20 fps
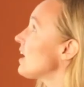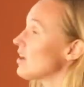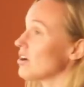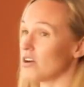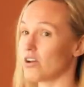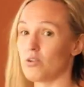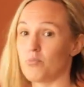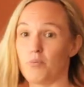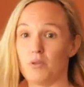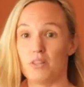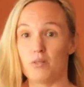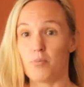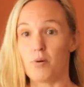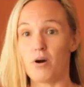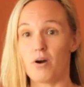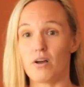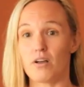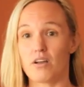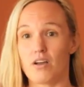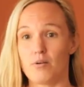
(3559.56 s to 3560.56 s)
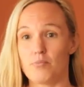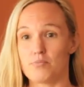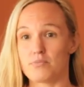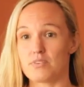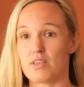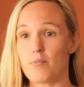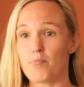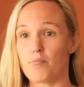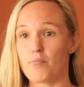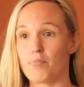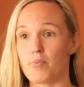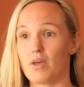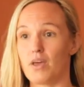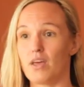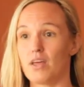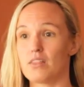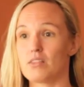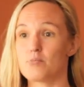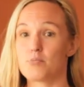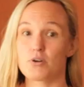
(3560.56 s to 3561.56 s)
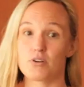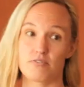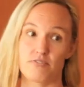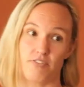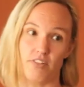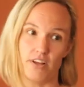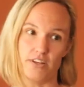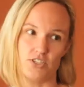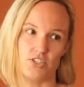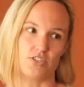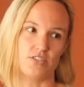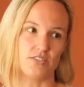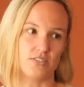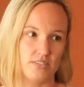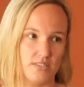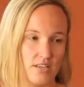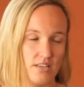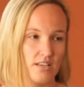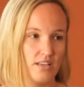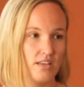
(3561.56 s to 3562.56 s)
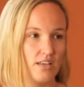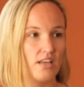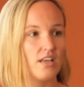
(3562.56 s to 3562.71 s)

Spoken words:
It could be the paw comes up and the bird flushes.